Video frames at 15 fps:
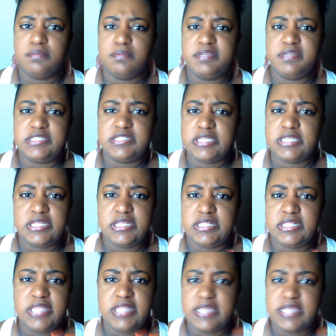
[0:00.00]
But see,
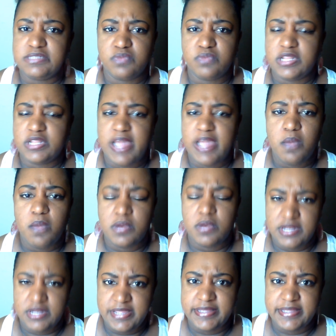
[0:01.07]
that's really not what
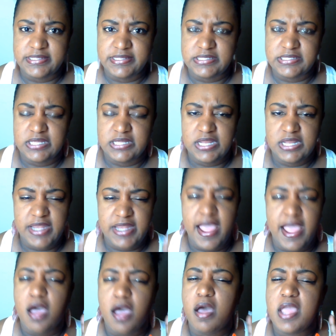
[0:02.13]
it is.
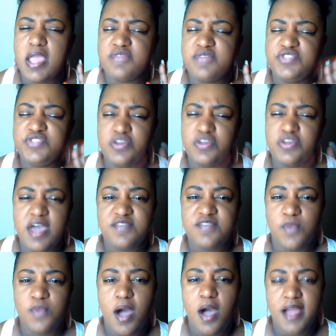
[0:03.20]
Now, if you have
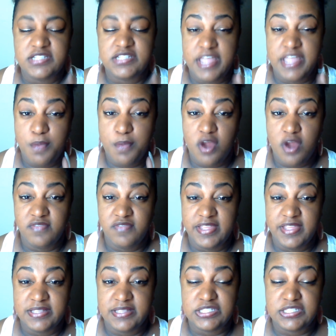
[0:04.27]
watched Tamar and
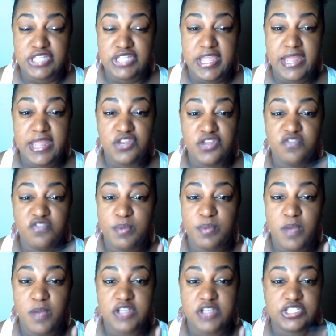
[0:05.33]
Vince and you've been
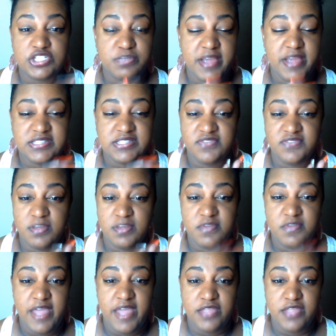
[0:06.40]
watching the Braxton Family
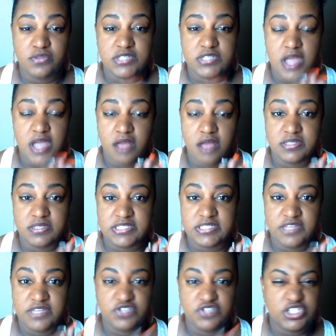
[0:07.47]
Values and all this
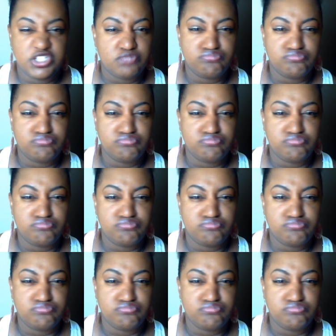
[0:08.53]
stuff, just